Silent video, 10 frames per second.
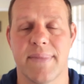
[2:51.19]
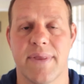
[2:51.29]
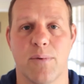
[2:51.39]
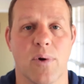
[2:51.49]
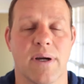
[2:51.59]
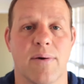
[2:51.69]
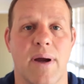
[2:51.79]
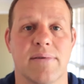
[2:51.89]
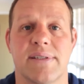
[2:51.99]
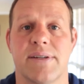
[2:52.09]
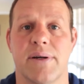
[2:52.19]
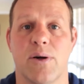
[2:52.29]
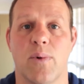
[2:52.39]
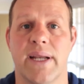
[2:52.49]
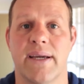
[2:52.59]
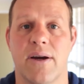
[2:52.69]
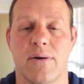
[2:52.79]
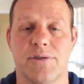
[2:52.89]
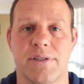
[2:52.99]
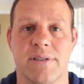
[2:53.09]
The work around serial winning
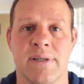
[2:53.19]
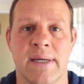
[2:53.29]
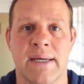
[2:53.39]
coaches